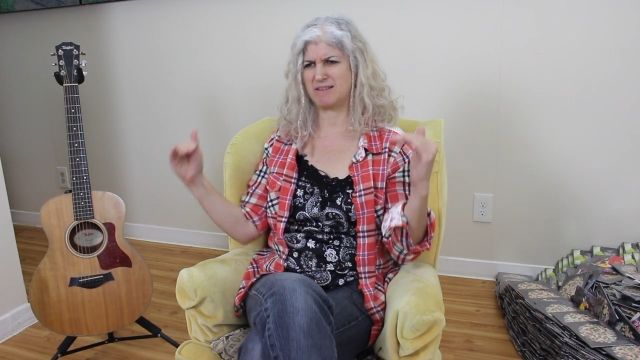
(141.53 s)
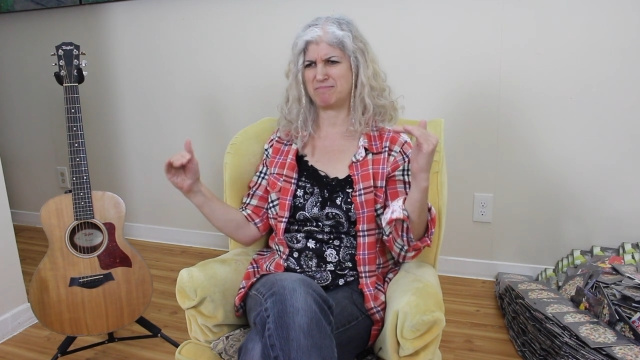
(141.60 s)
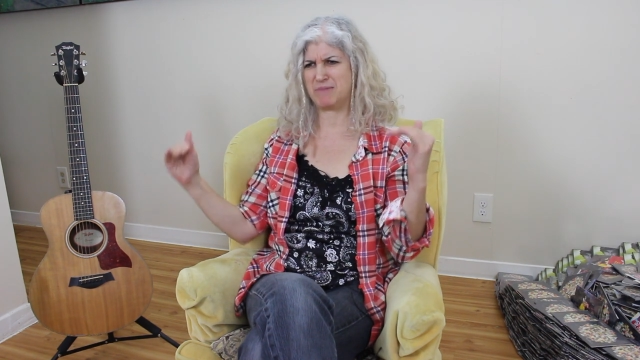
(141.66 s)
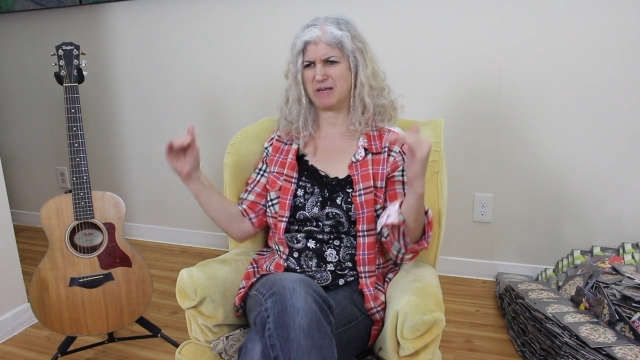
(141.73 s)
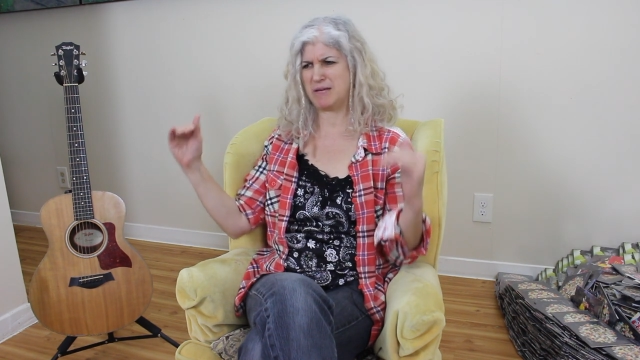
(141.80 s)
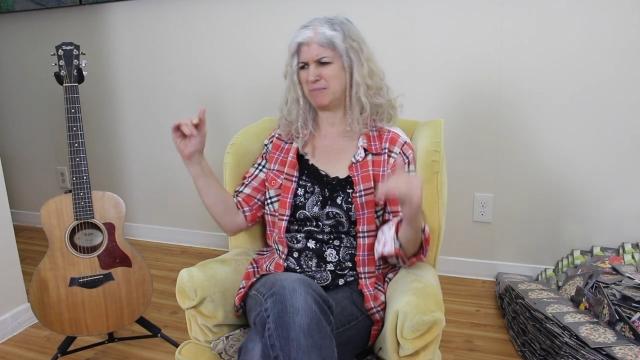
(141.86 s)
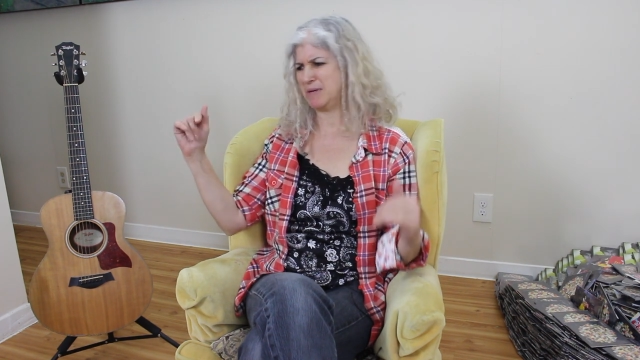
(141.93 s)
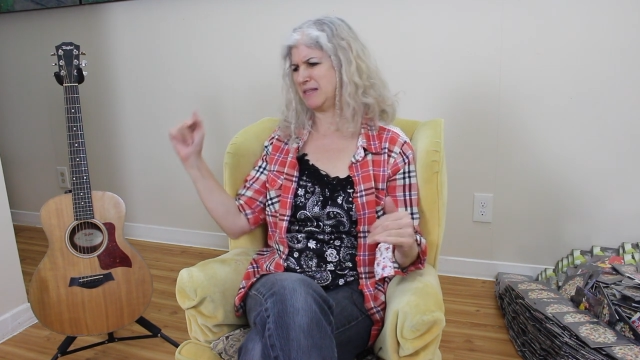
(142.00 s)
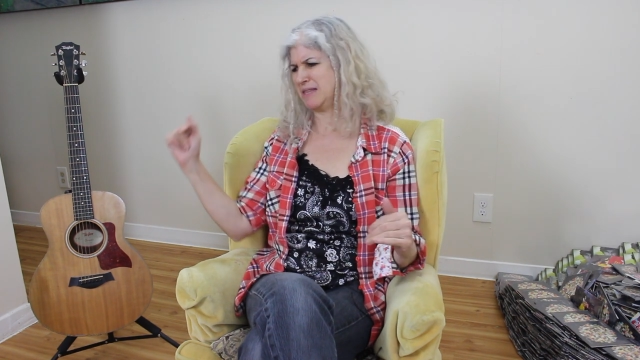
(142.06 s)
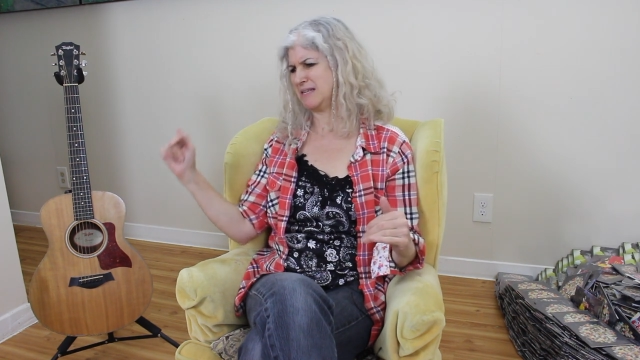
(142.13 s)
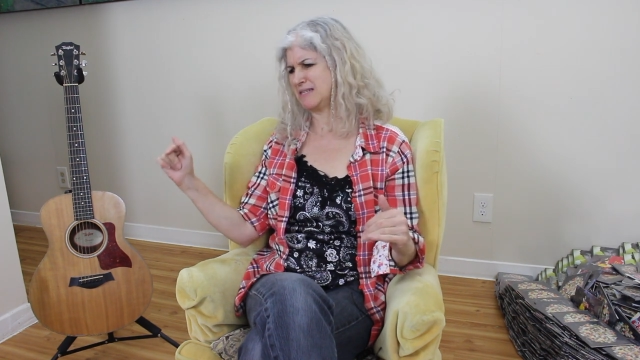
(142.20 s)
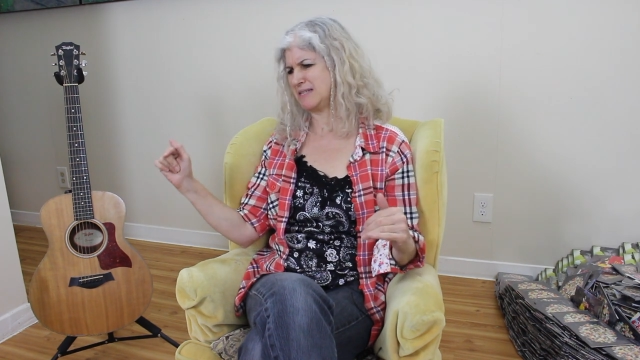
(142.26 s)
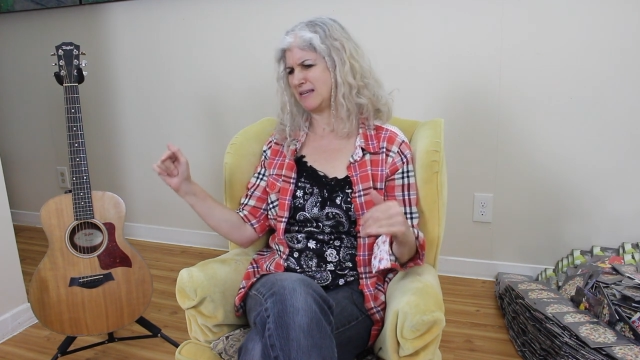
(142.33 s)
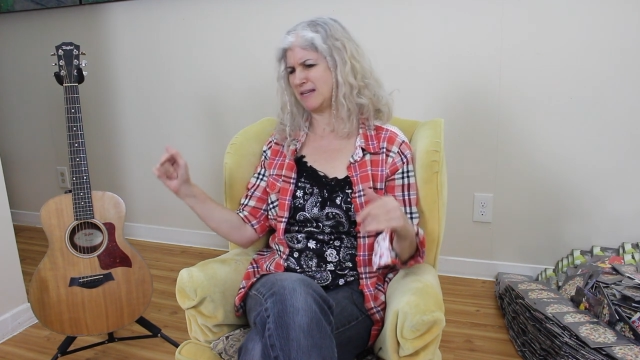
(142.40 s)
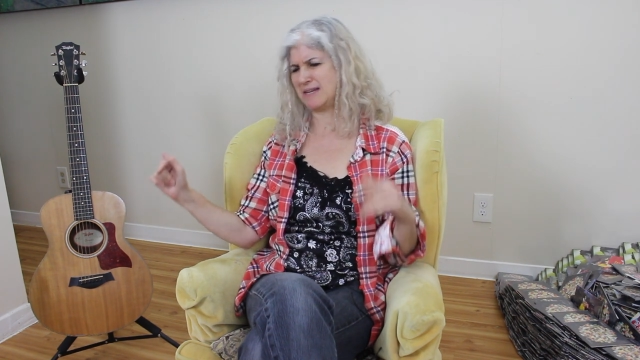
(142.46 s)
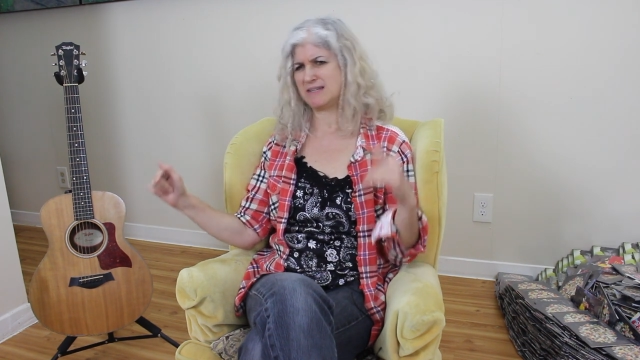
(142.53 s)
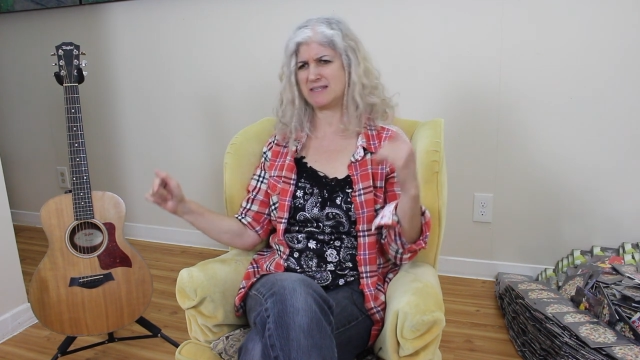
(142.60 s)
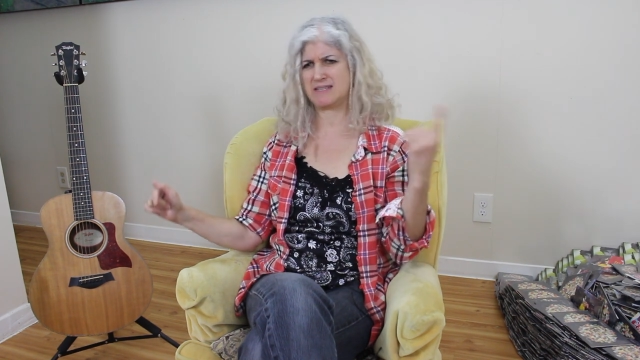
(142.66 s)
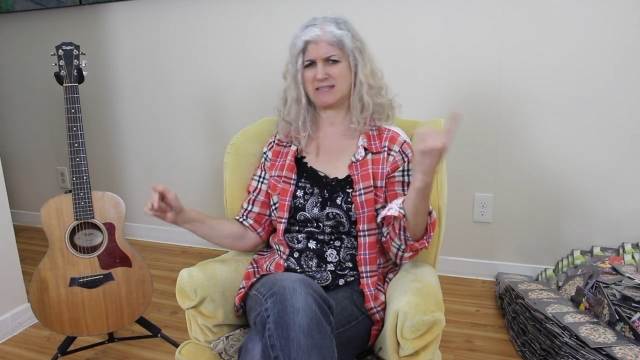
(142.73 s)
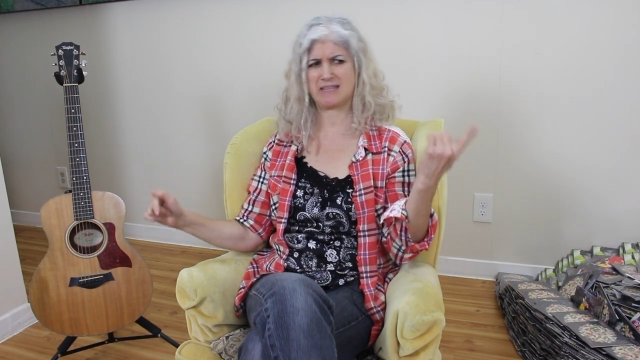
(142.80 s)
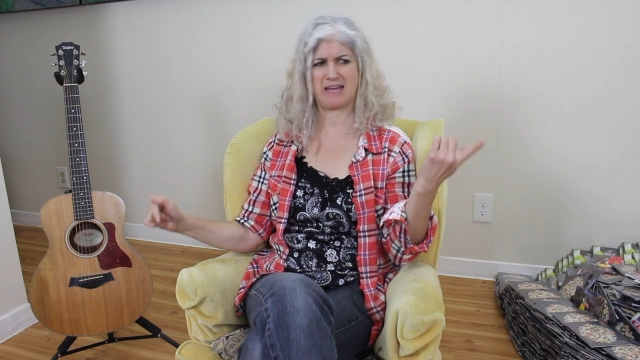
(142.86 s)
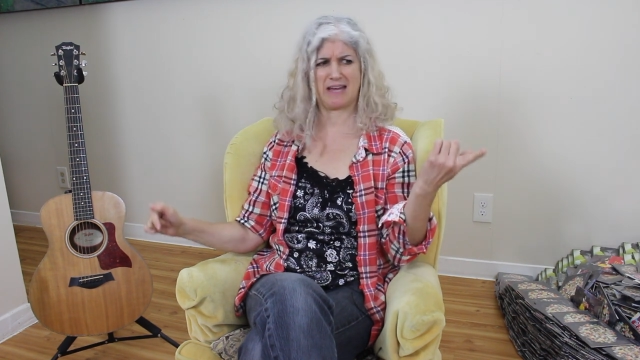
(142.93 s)
maybe this end,
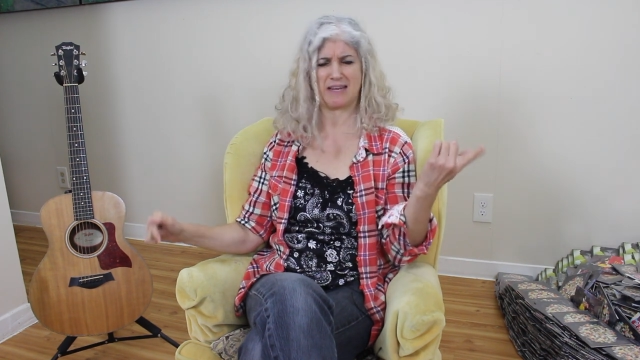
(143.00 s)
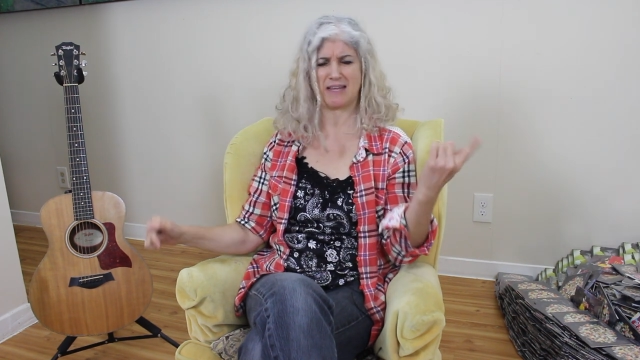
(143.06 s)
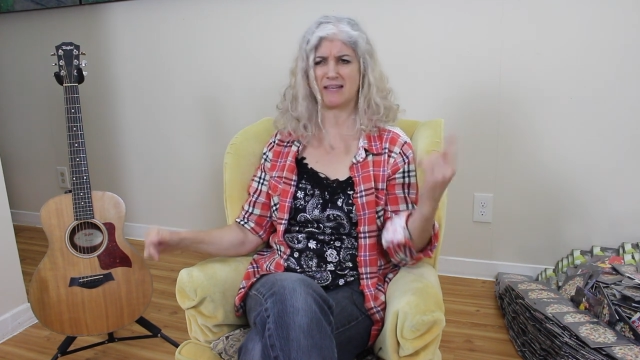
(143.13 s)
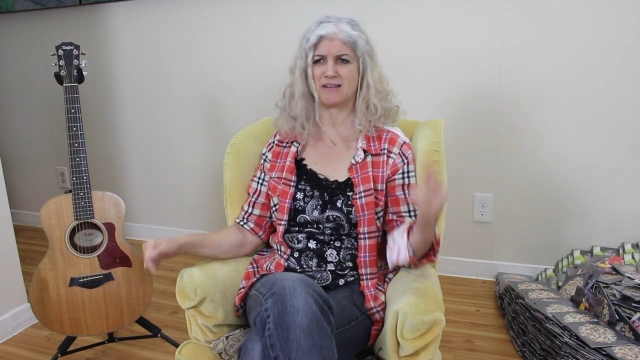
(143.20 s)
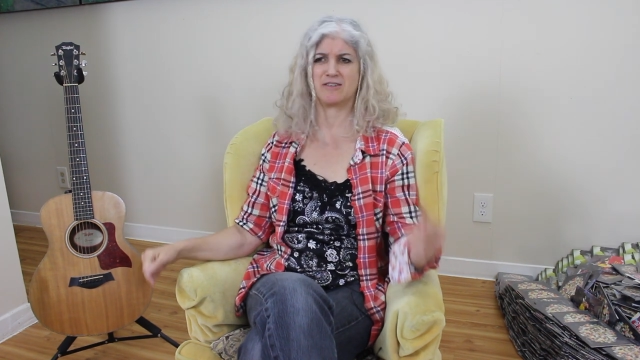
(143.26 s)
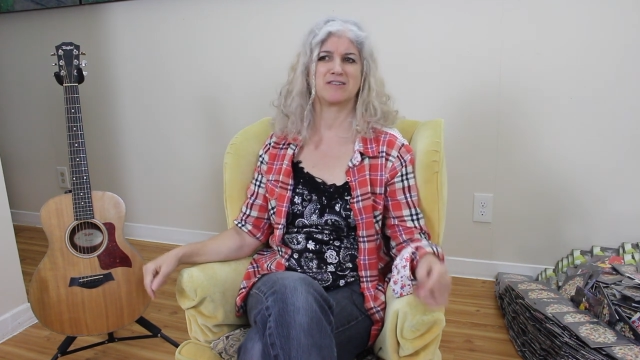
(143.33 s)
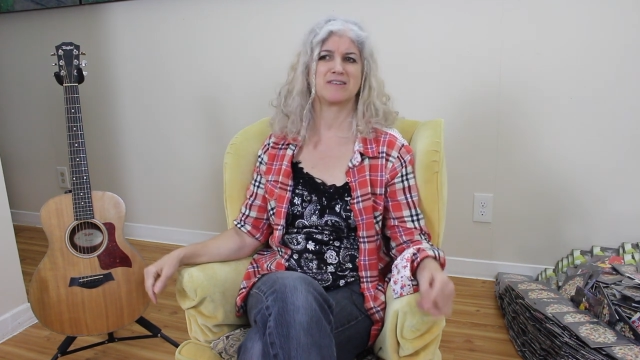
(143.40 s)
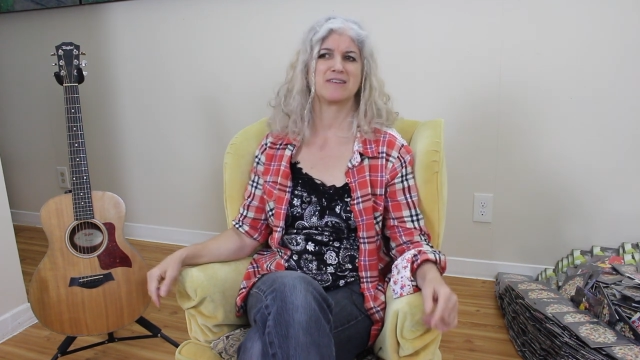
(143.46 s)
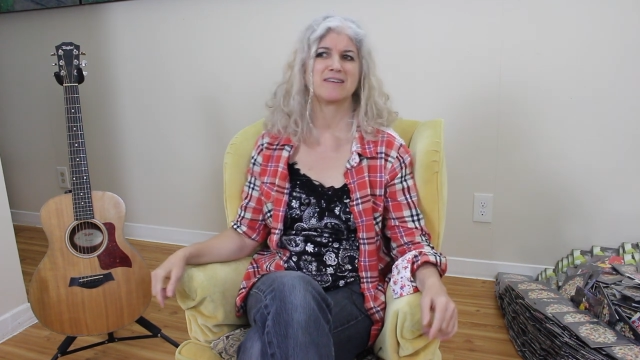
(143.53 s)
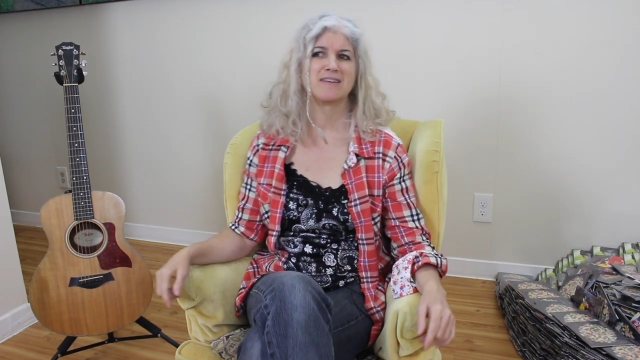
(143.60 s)
that end.